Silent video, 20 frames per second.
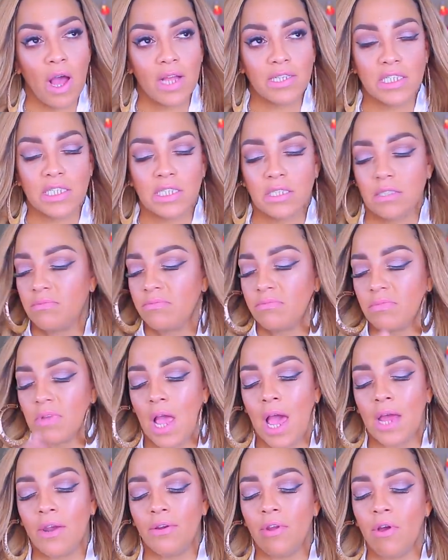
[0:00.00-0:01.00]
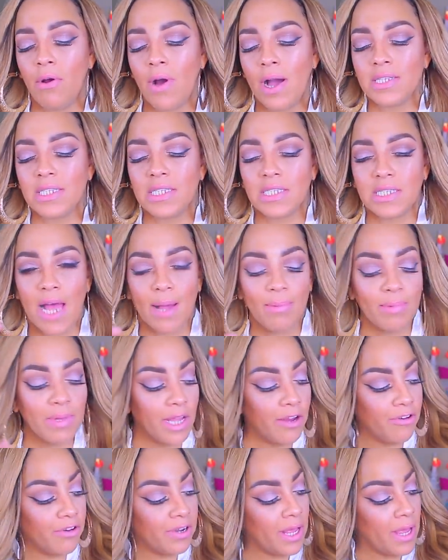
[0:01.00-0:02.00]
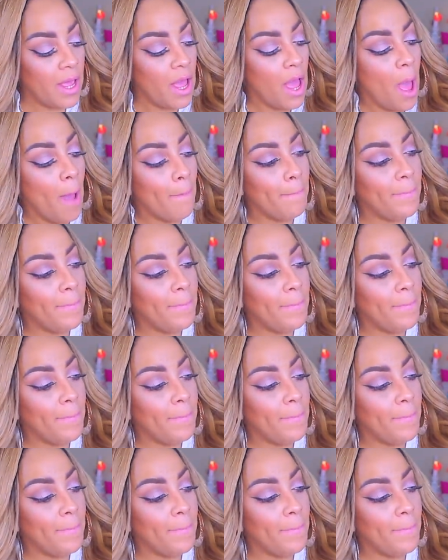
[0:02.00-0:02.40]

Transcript: I just I don't know. I just stopped layering it.